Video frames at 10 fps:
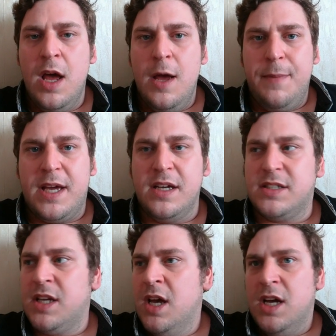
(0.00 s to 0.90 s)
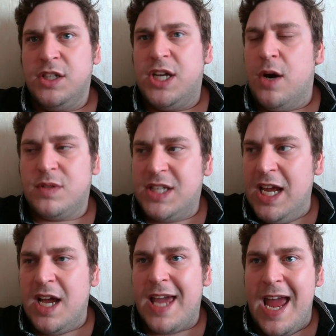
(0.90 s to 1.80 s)
because Chelsea,
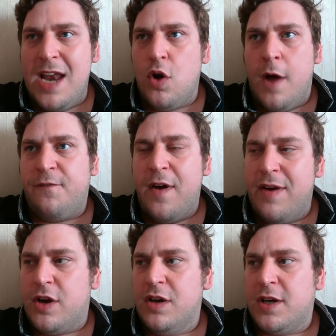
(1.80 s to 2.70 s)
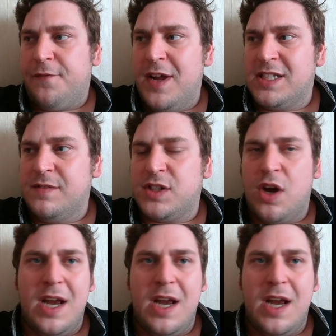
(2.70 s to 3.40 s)
again, a very good defensive side.